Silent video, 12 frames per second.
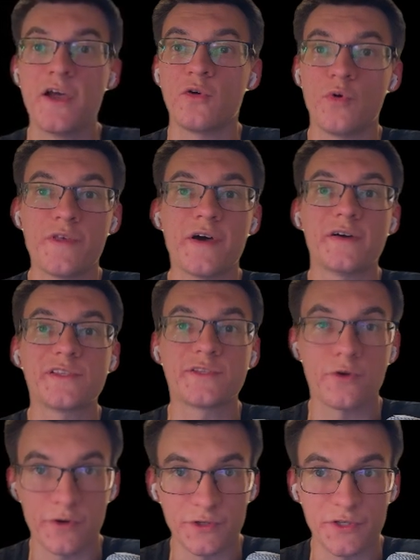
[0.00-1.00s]
with
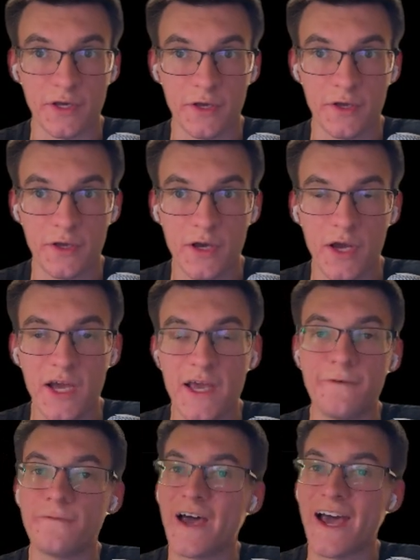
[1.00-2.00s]
certainty.
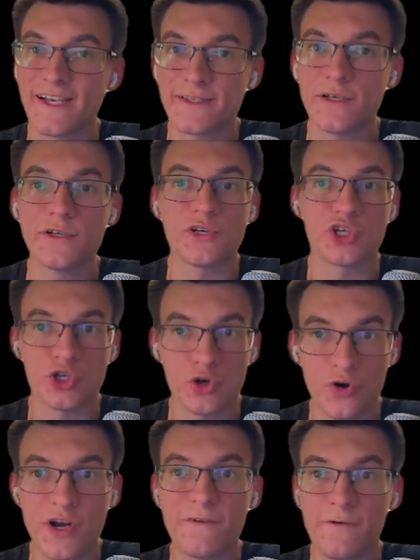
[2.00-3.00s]
If S is a
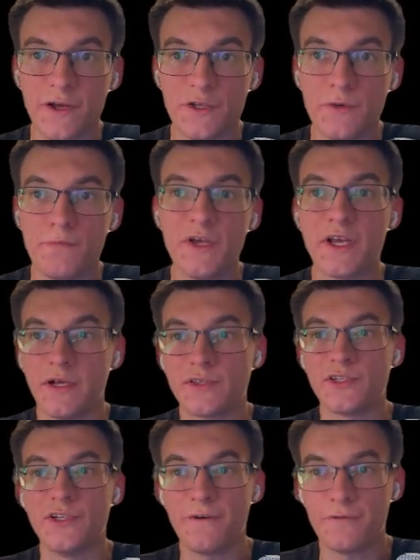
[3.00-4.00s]
sure event, meaning it's
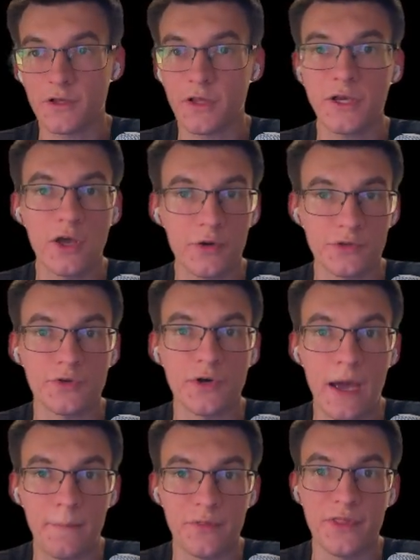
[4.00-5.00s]
definitely going to
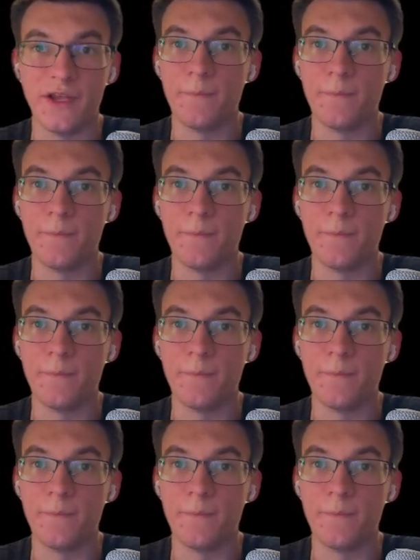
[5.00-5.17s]
happen, then